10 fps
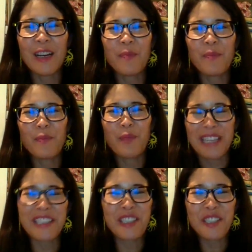
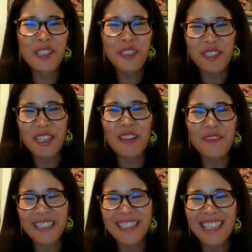practitioners of
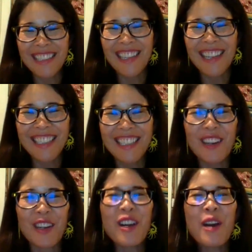intenSati are
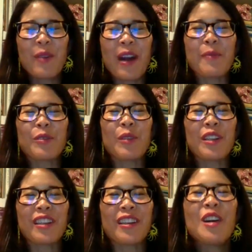perhaps one of
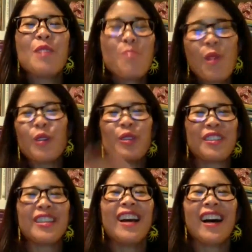the most
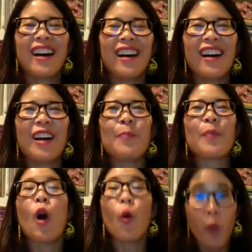
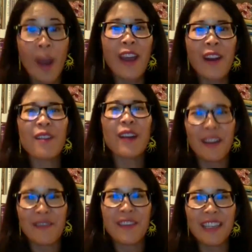aware of
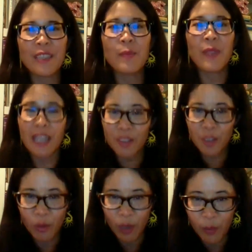this, because you
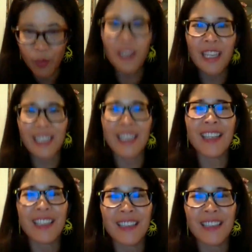are bringing in